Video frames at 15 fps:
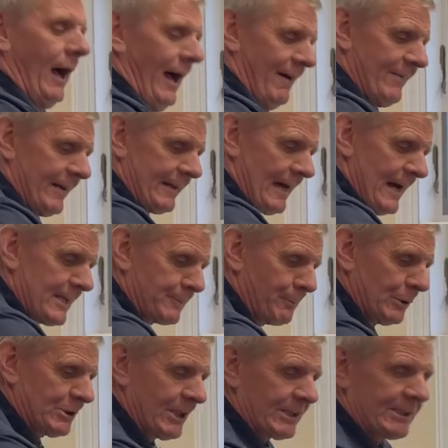I've had guys
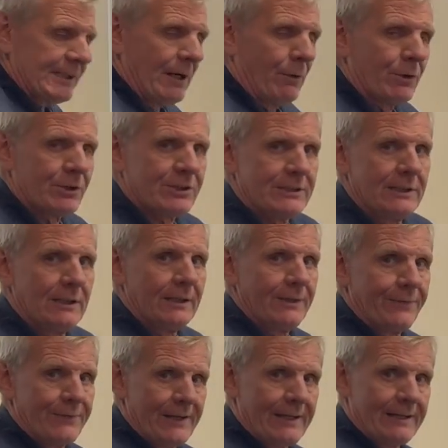put just the outer seal in
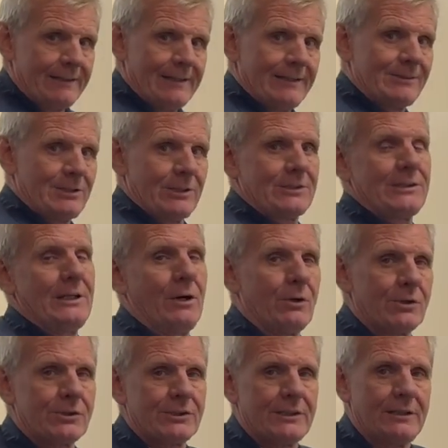thinking that just the outer
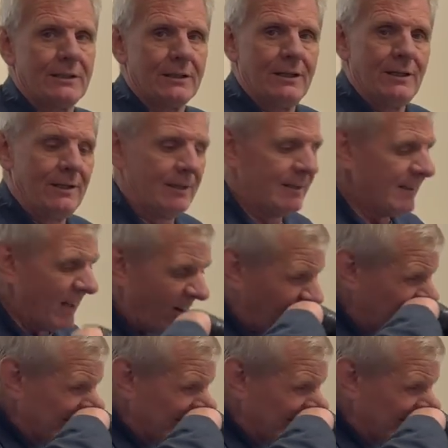seal. No.